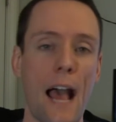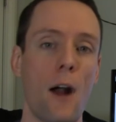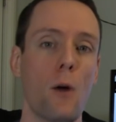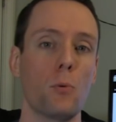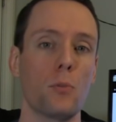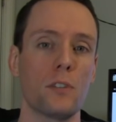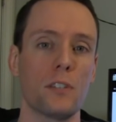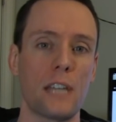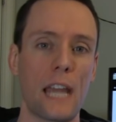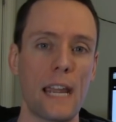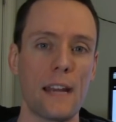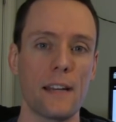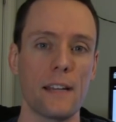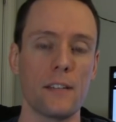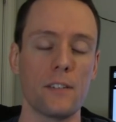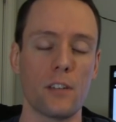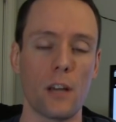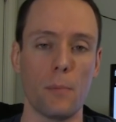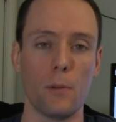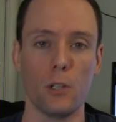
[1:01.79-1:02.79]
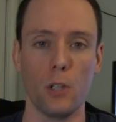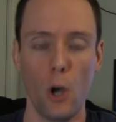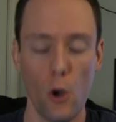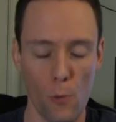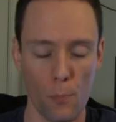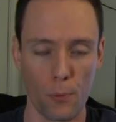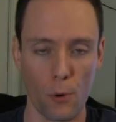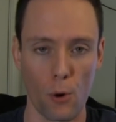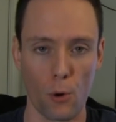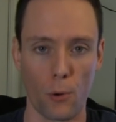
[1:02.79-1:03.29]
outdated
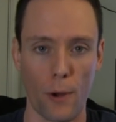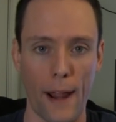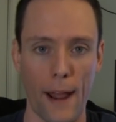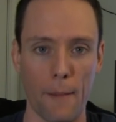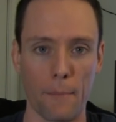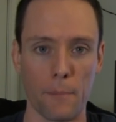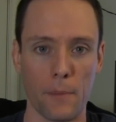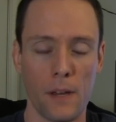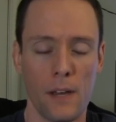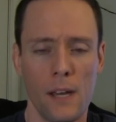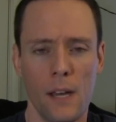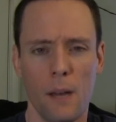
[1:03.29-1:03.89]
00 program,